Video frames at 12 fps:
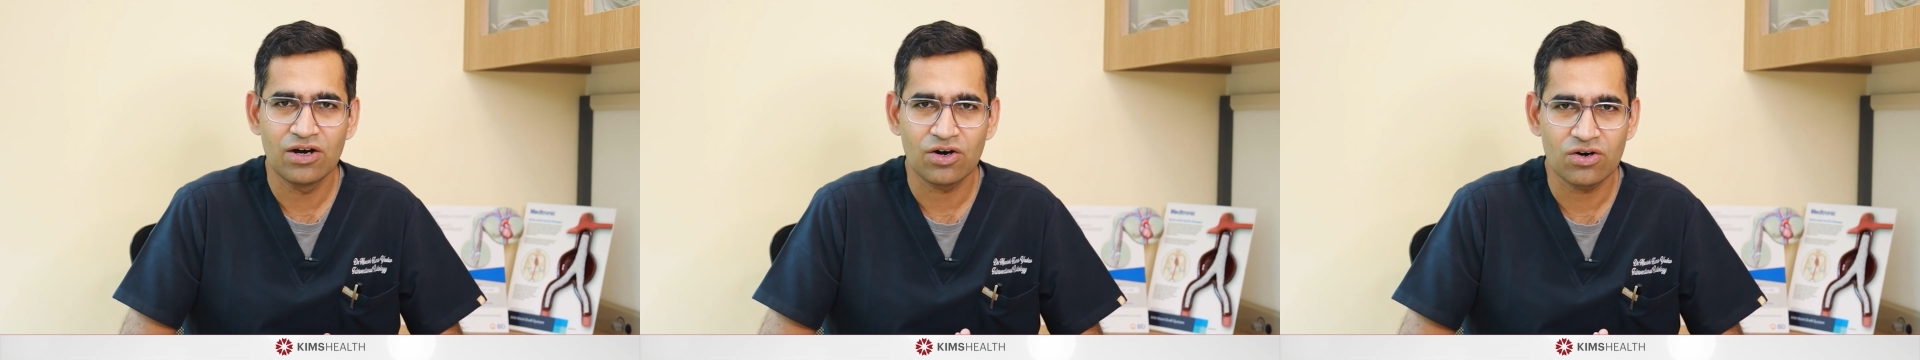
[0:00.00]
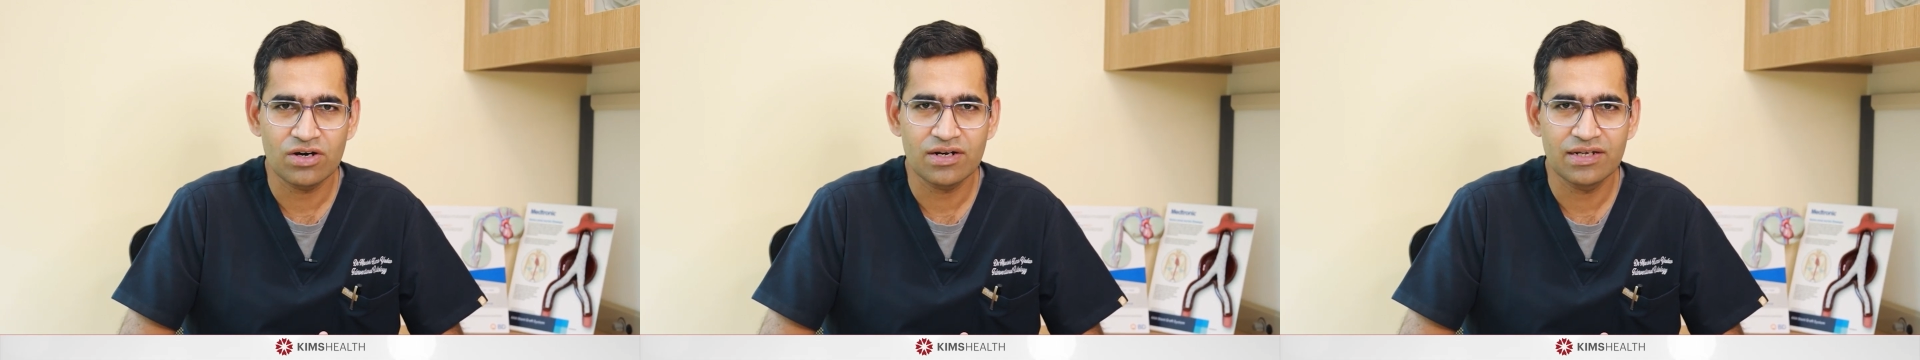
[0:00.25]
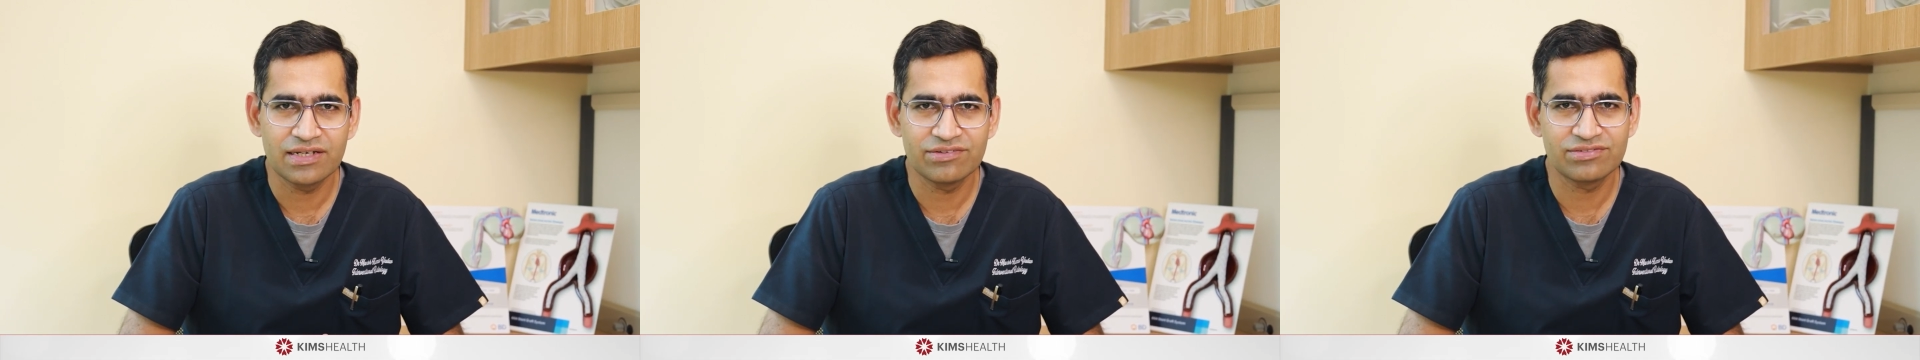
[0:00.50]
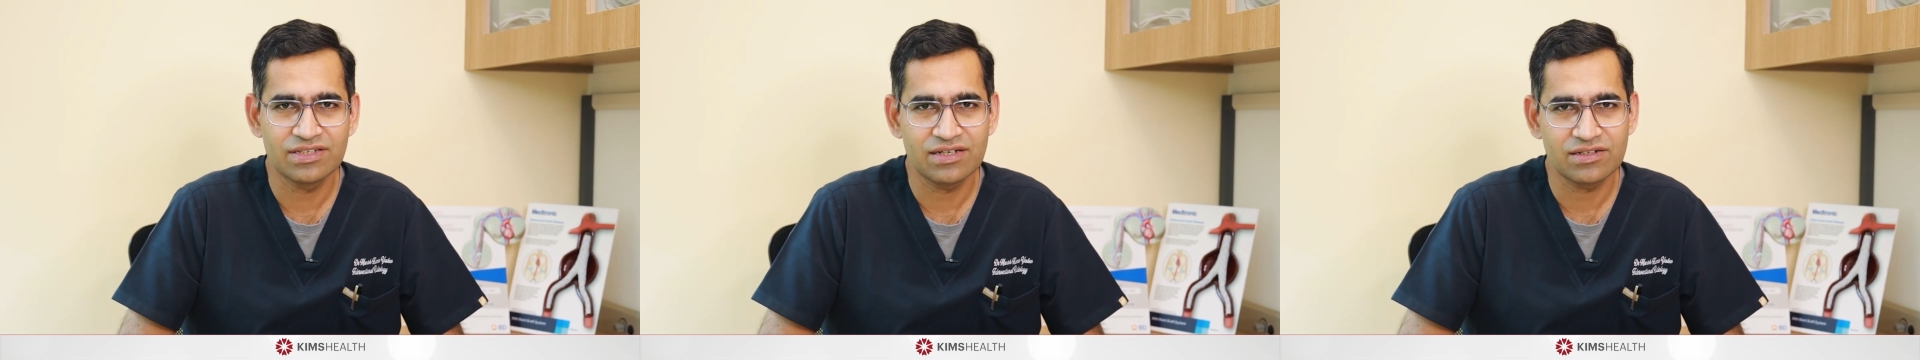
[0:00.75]
Or
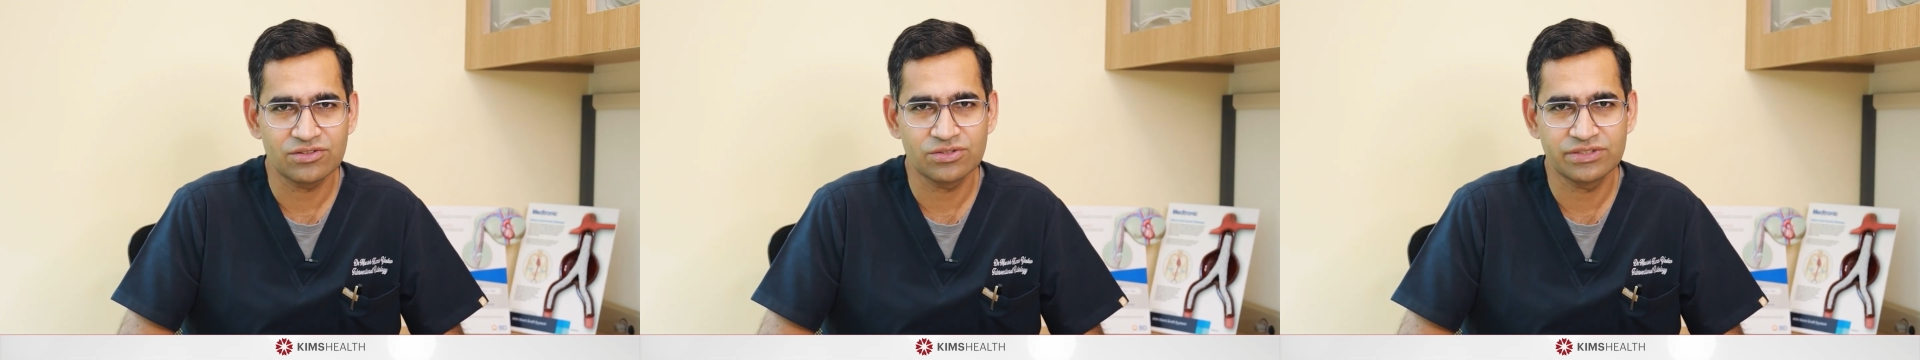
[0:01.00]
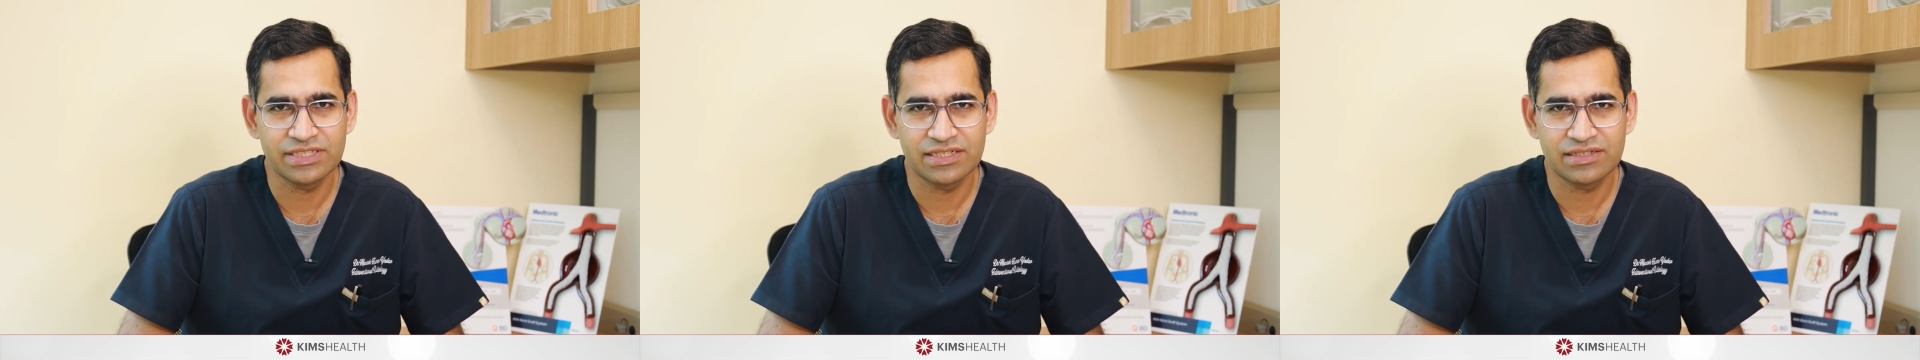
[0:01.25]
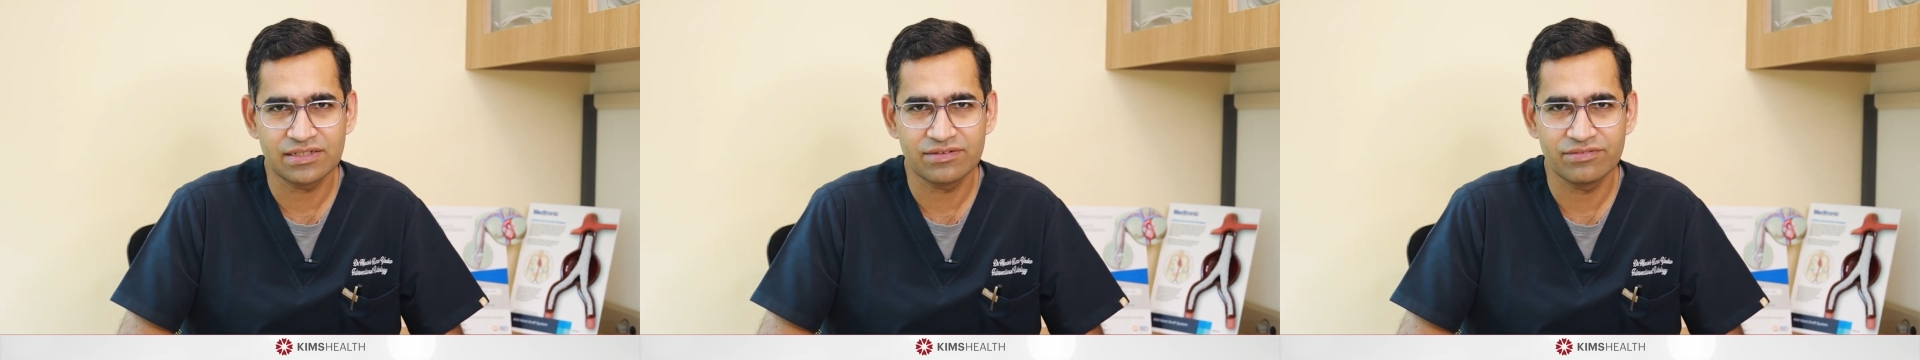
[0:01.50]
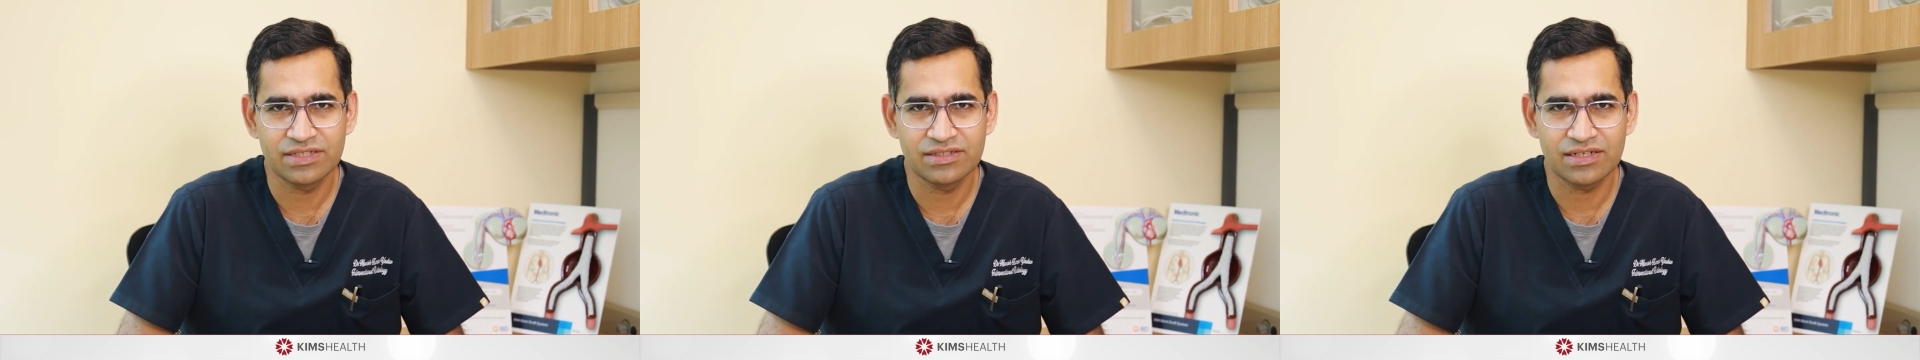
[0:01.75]
if they are
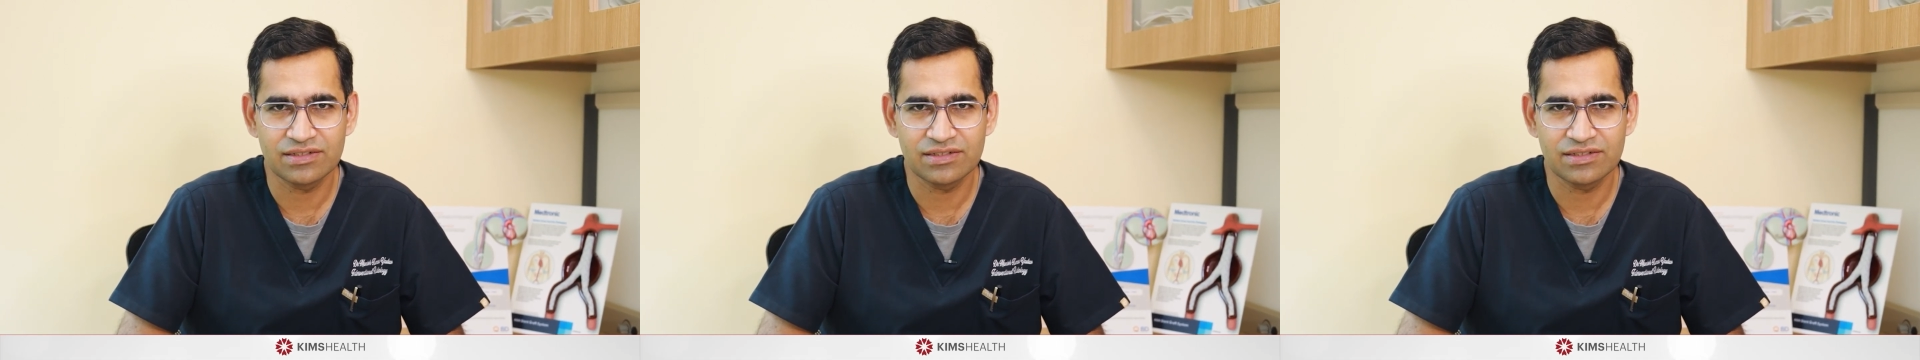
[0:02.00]
associated with